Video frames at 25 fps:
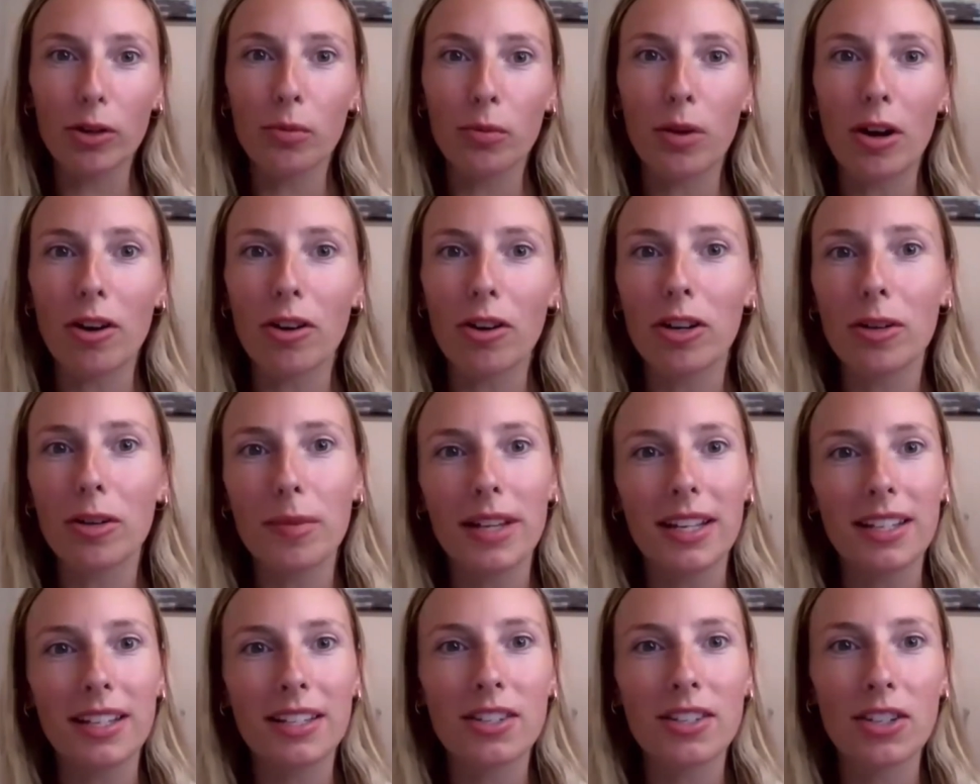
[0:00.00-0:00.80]
Welcome
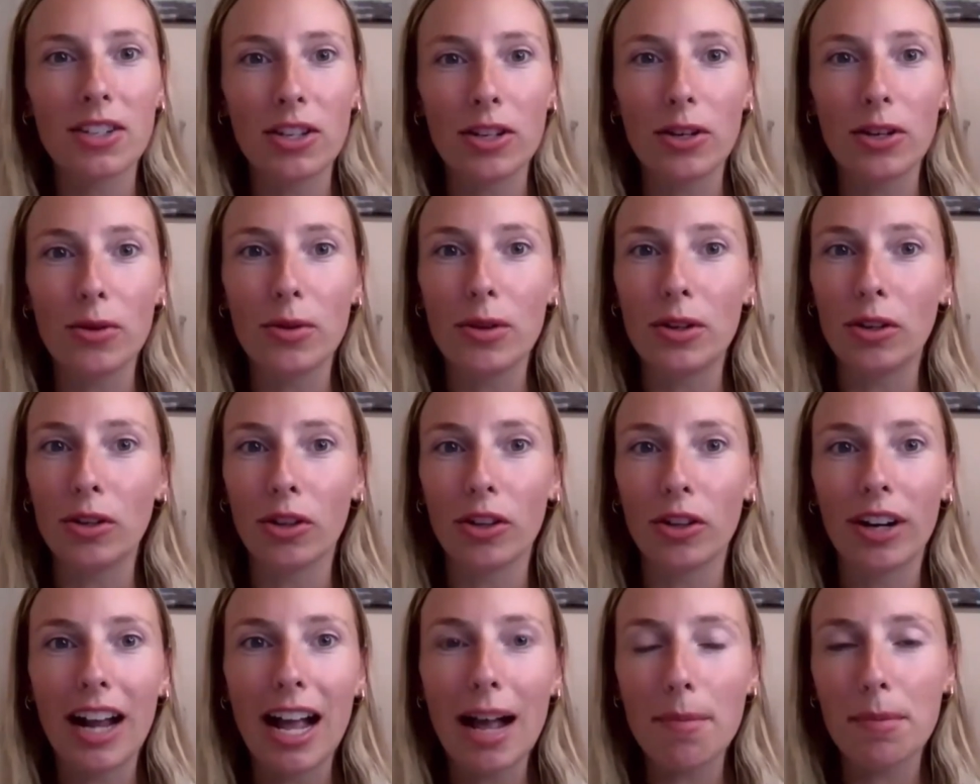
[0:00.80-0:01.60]
into
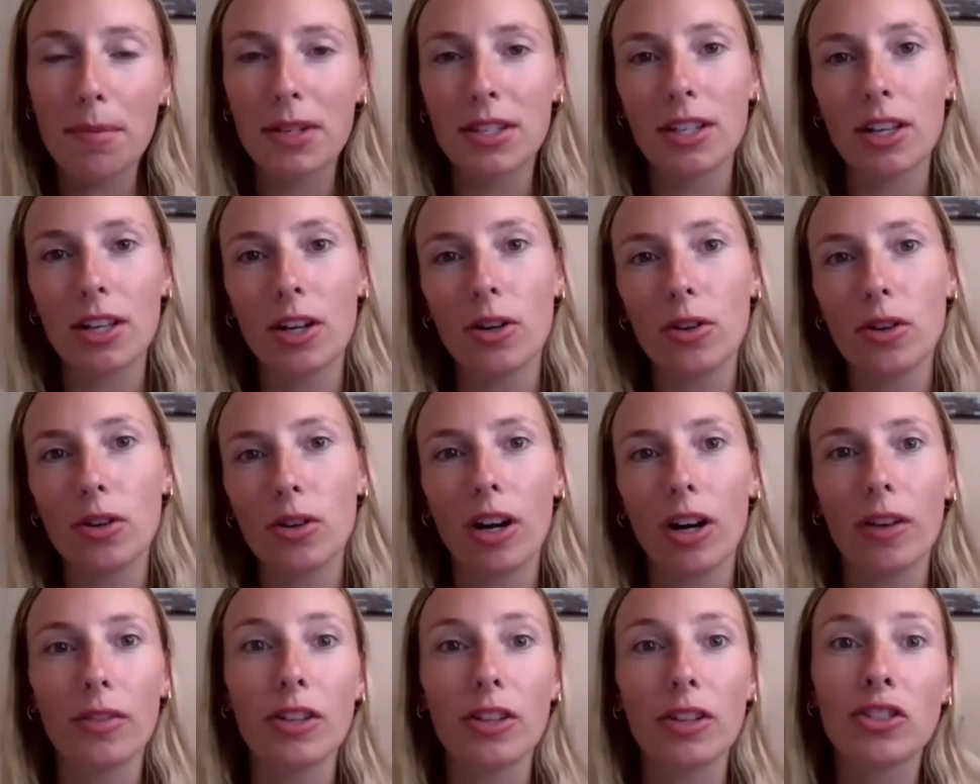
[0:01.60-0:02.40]
another episode
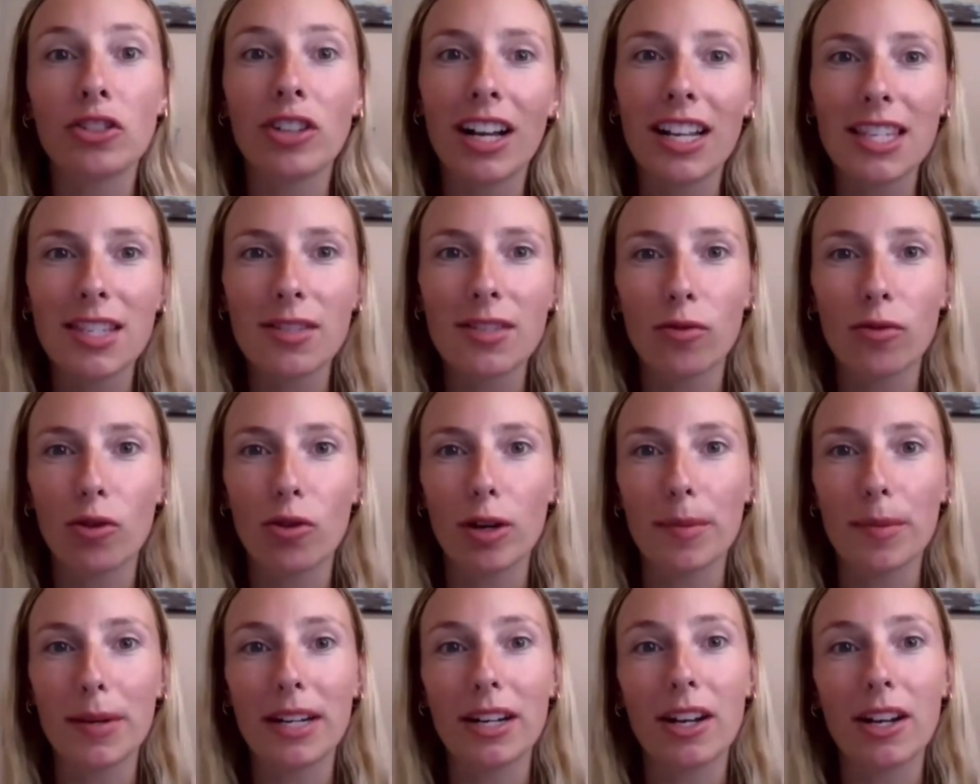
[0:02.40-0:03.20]
of the
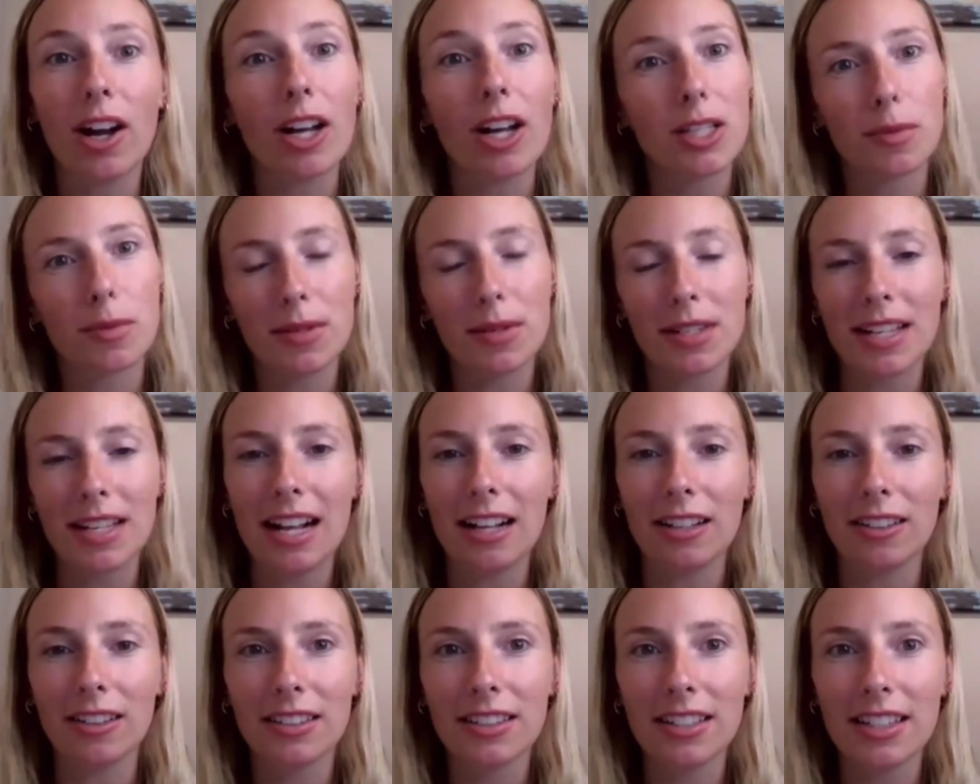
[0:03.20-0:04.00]
Transforming
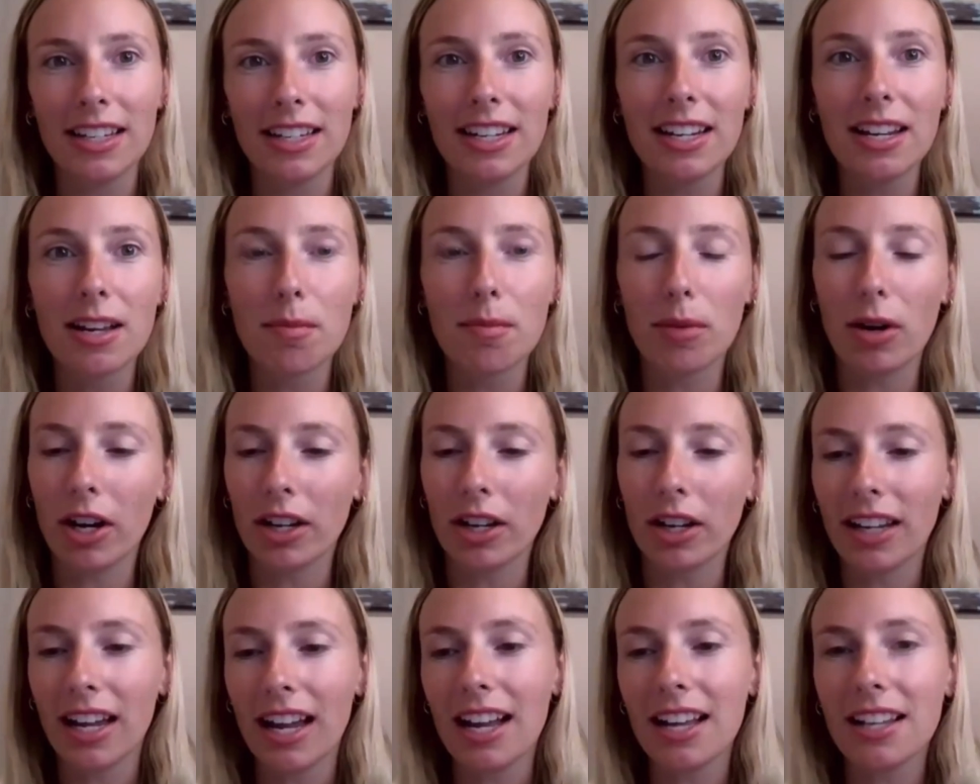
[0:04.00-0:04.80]
Hospitality
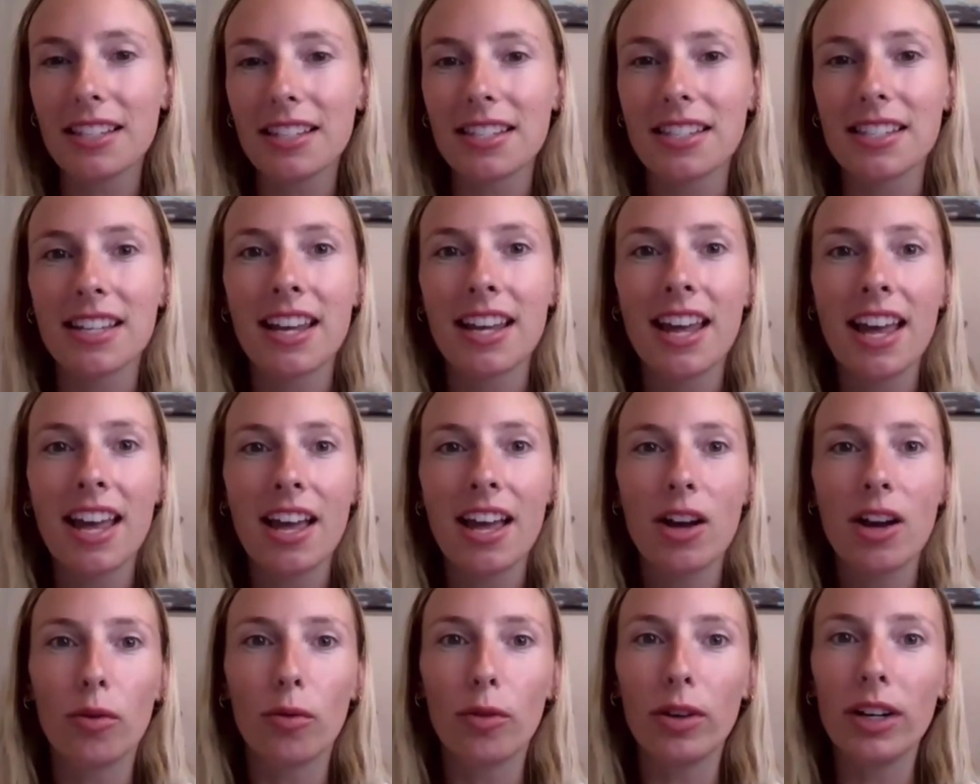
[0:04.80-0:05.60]
podcast.
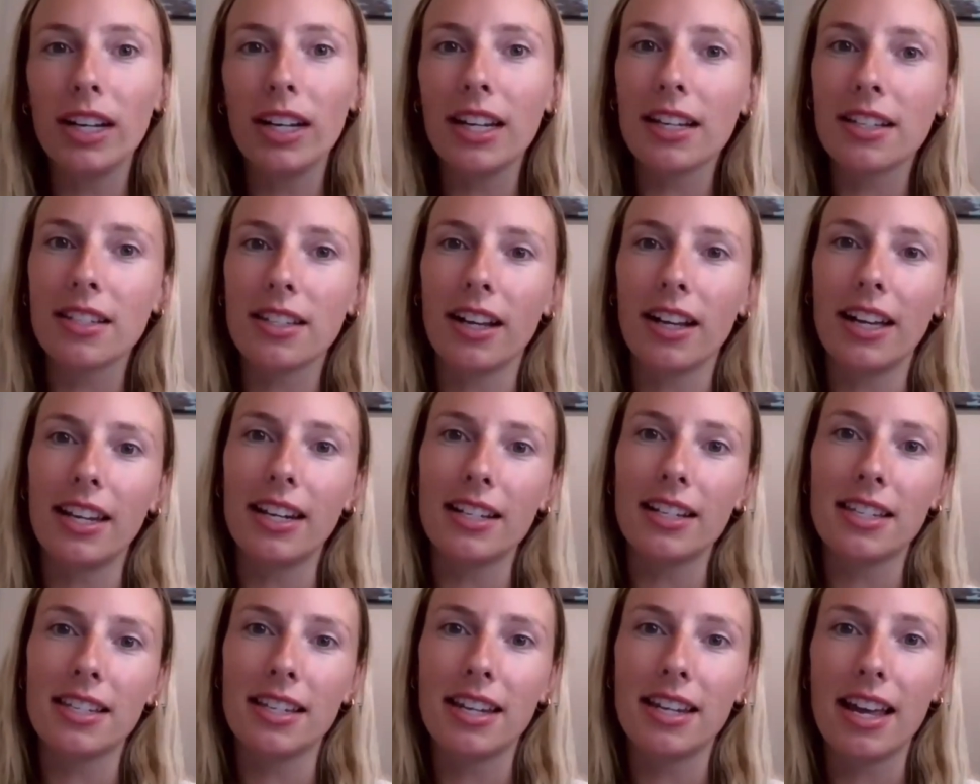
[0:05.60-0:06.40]
Really
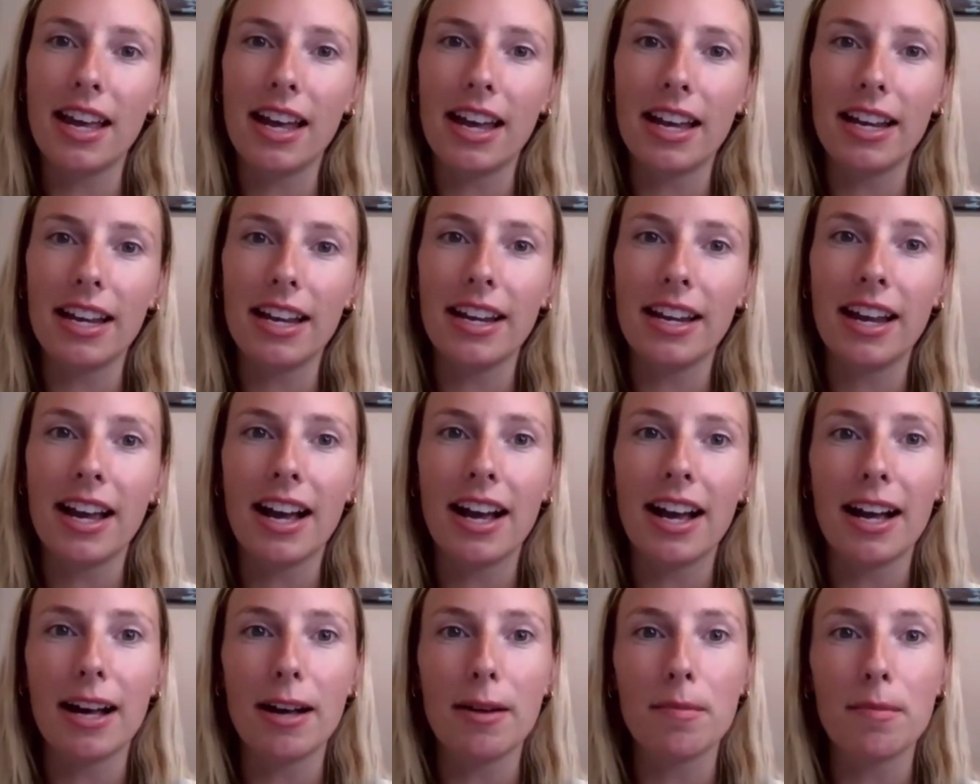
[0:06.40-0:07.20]
excited today.
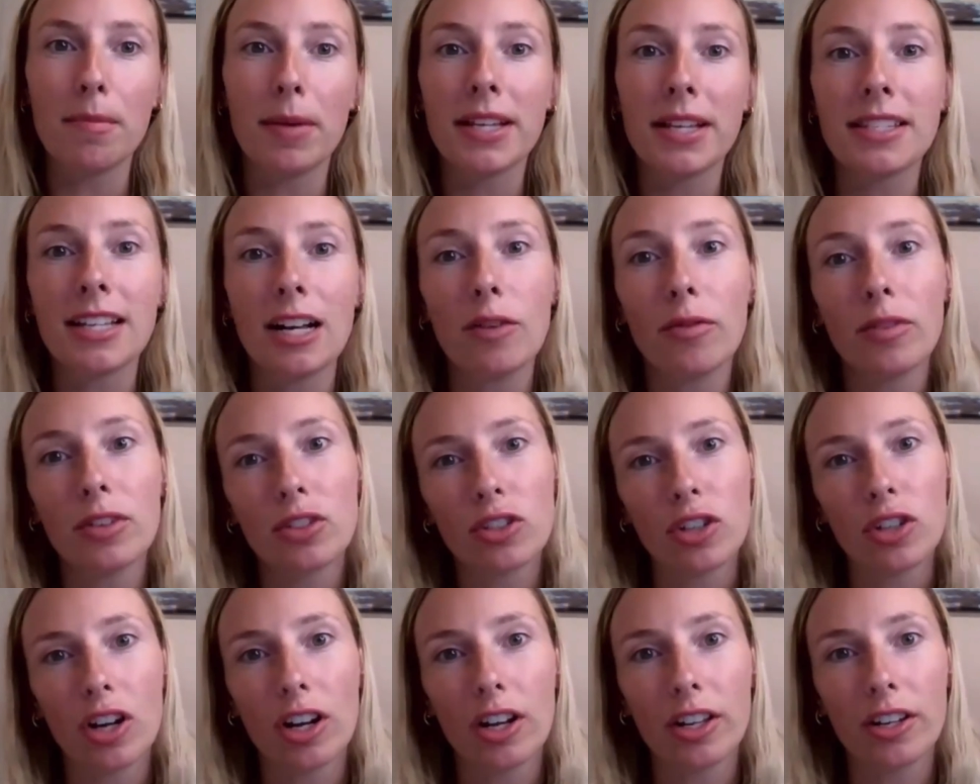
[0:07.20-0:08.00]
Myself and
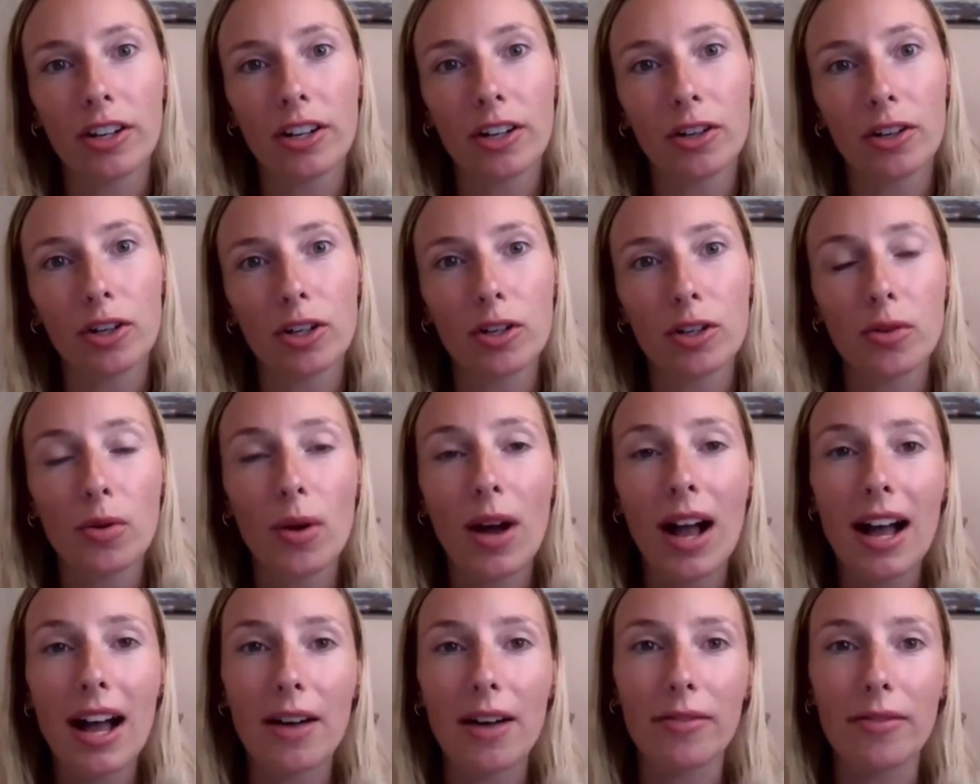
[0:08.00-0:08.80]
John are going to
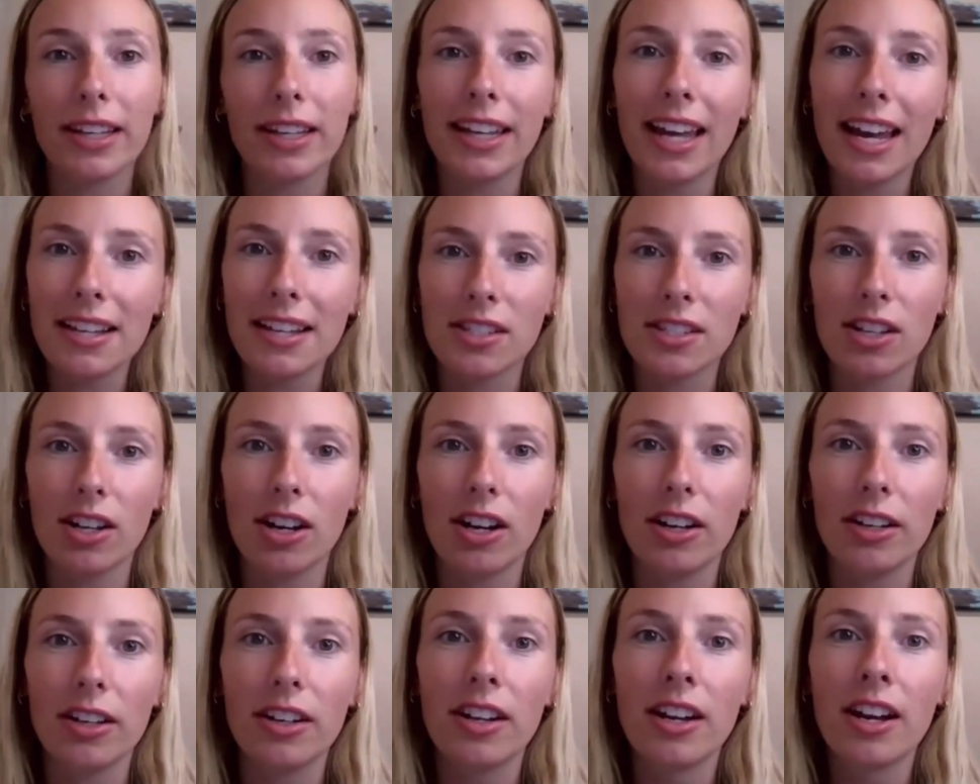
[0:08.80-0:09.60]
have a guest on.